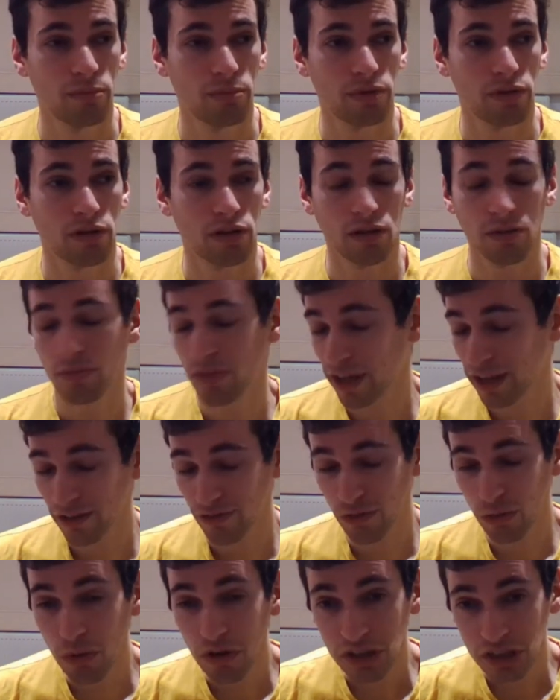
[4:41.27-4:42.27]
But
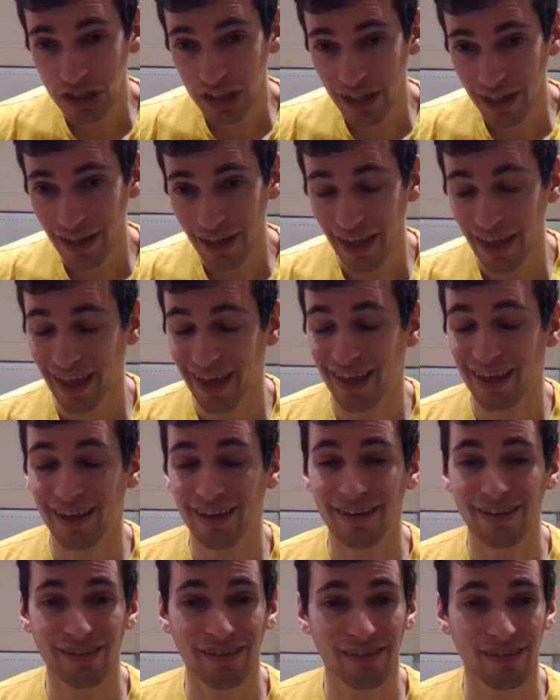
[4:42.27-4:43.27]
thanks for watching,
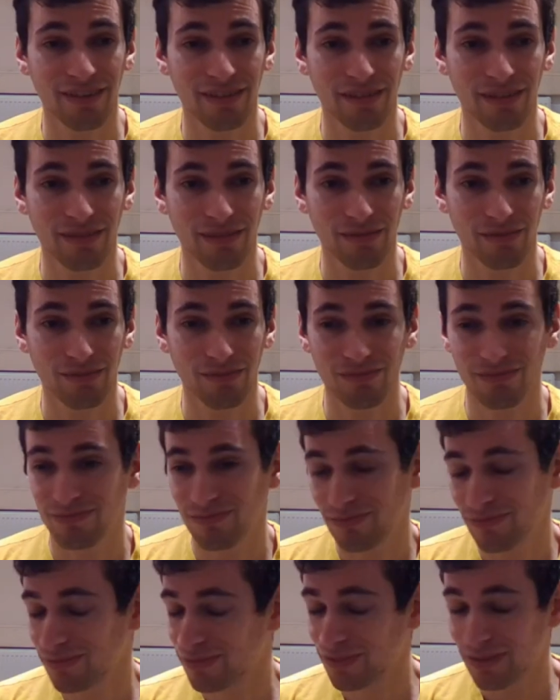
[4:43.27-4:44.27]
and
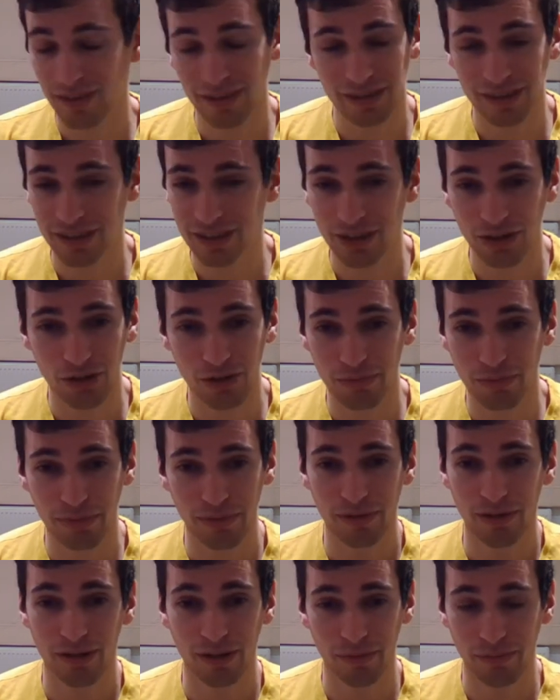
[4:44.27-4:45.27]
just hope
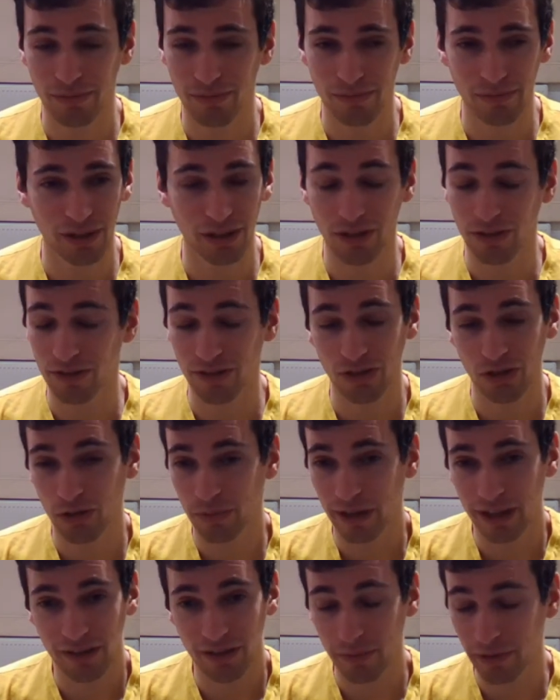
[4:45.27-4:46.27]
you don't sue
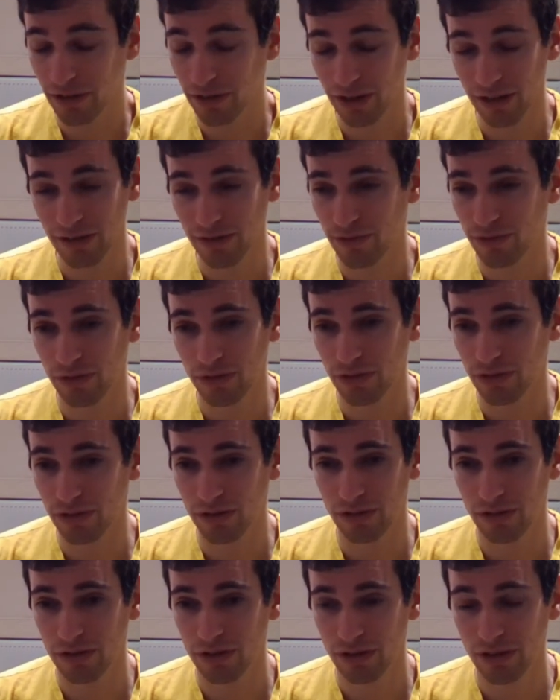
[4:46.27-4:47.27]
me, to be honest,
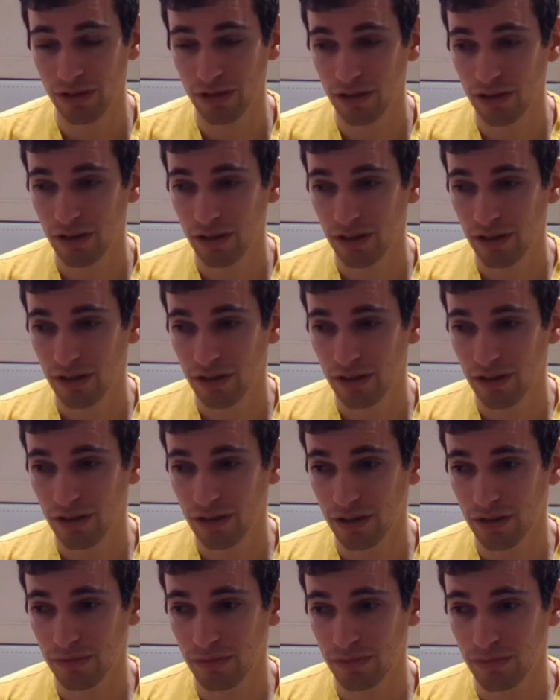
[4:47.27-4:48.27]
for
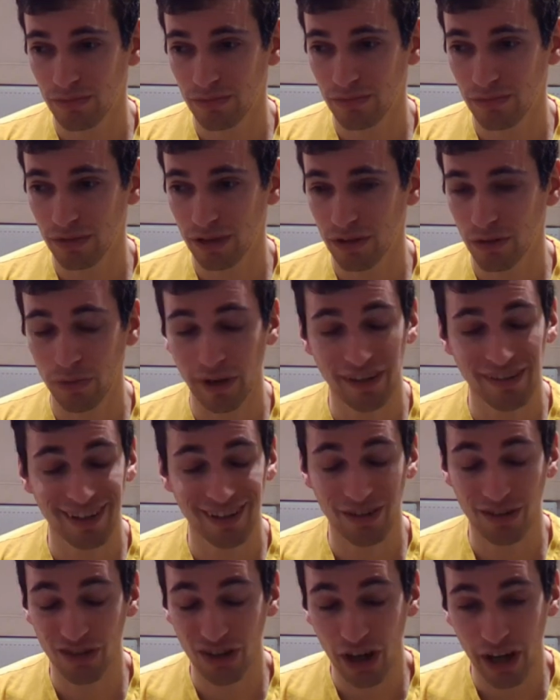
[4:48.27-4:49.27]
you know,
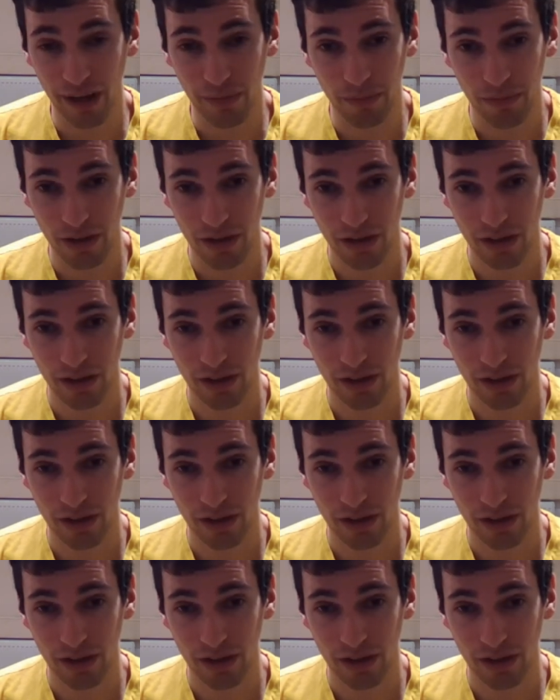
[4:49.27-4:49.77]
wasting your time.